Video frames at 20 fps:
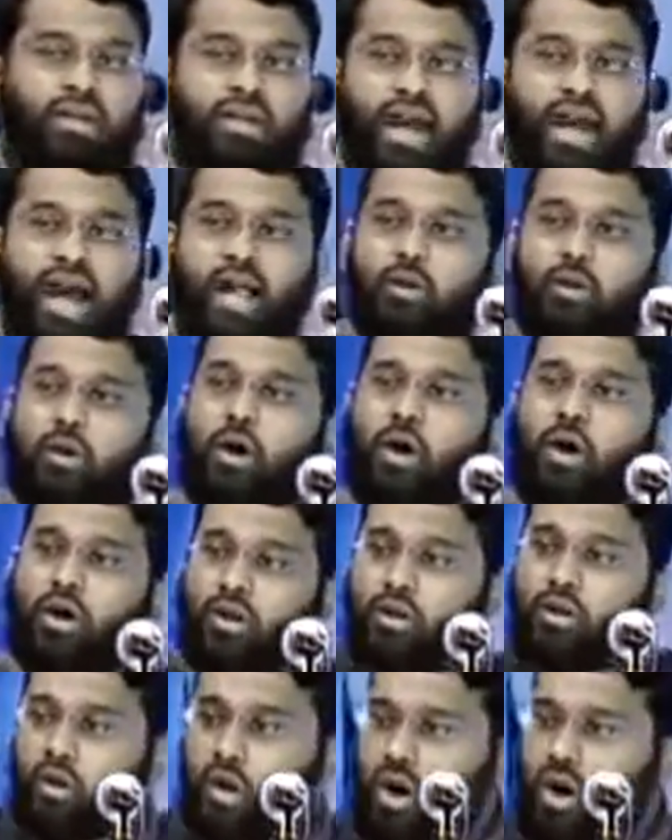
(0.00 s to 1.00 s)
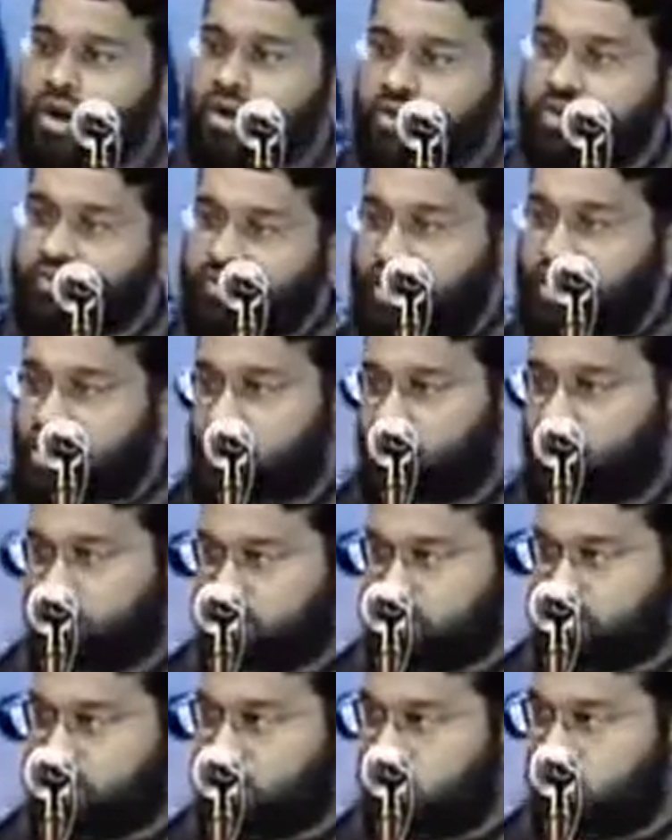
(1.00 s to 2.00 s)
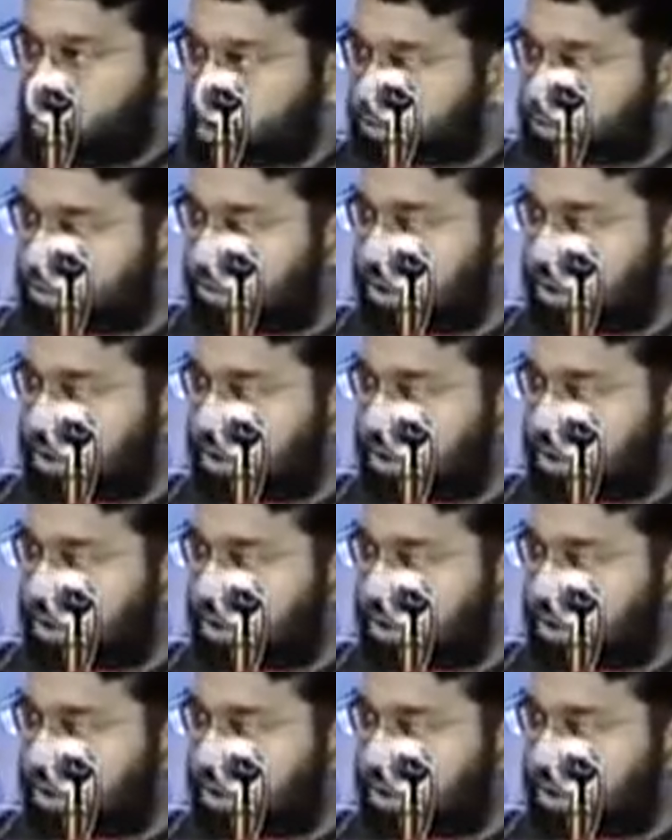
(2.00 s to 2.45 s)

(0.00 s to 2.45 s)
and alcohol and all of the evils on earth,